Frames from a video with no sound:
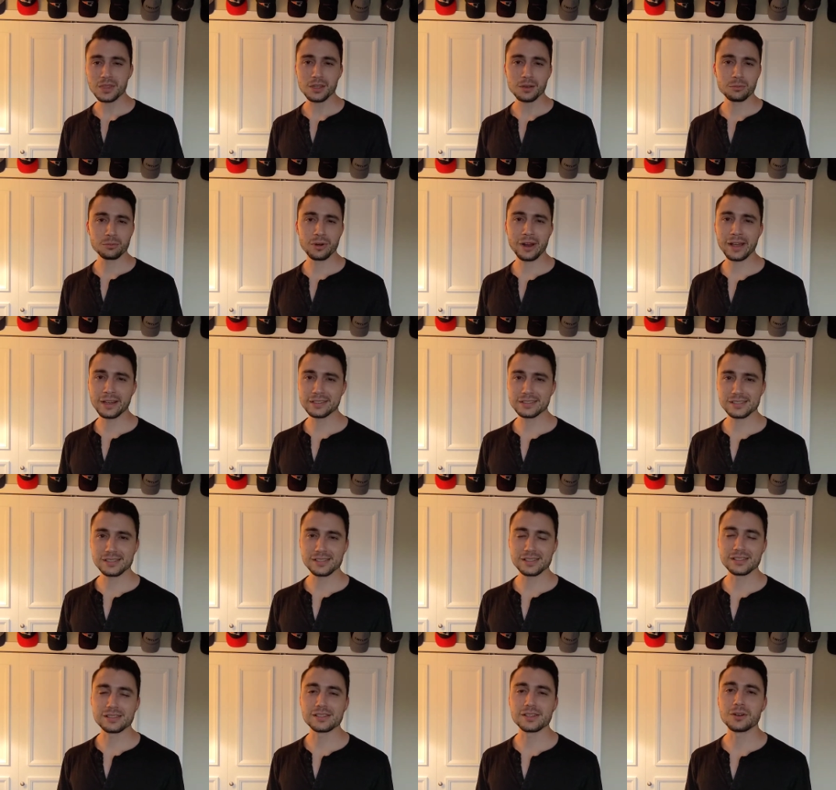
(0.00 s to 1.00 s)

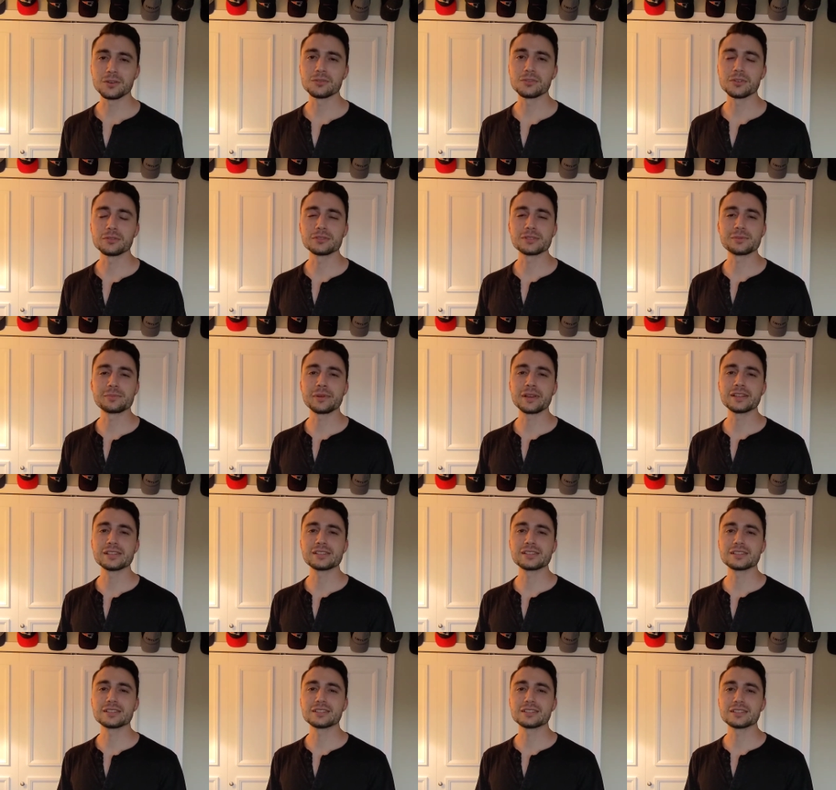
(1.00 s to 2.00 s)
practicing self love is
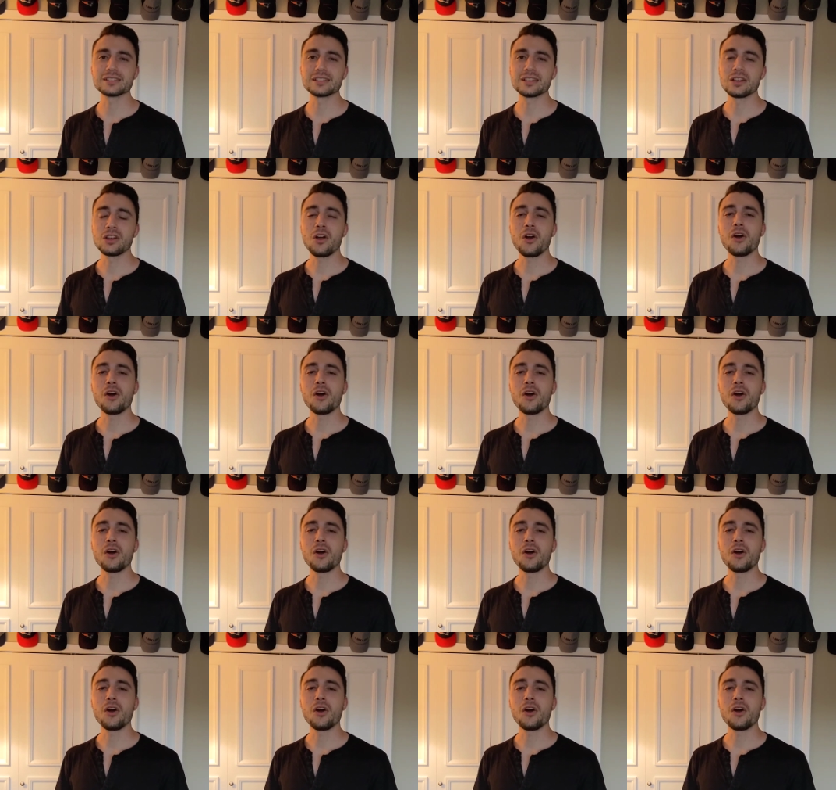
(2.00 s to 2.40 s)
basically